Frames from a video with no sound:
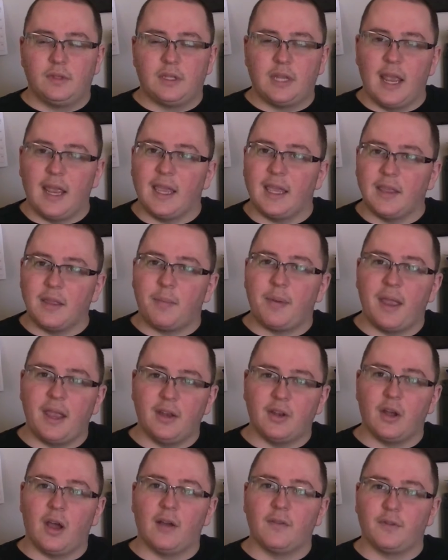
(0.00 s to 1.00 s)
taking the
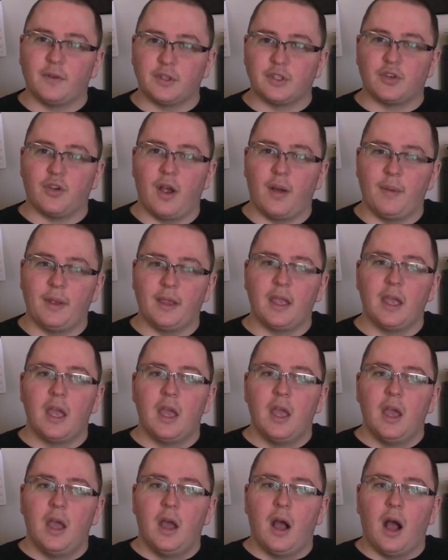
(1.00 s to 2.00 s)
paint off or scrubbing,
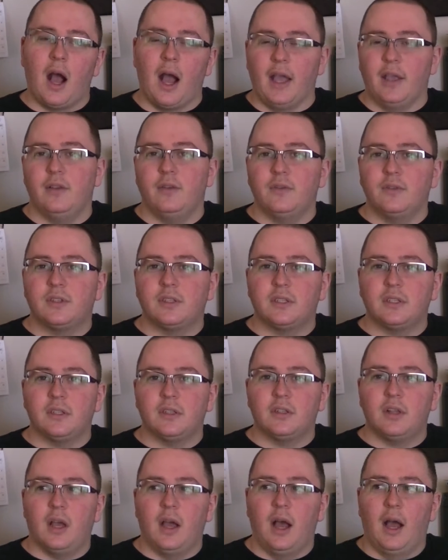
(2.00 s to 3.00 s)
I just
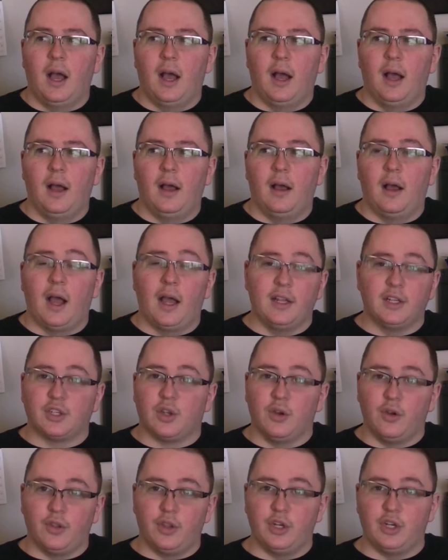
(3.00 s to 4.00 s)

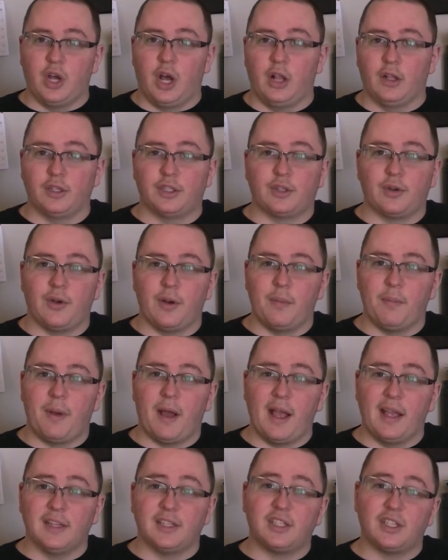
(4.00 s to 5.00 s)
go to the dollar store and
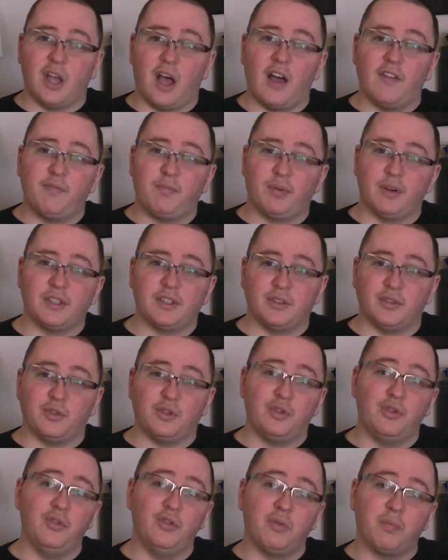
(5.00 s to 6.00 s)
buy a soft bristle
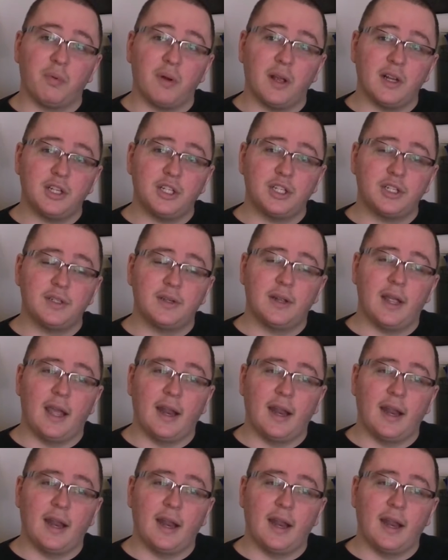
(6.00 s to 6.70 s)
toothbrush,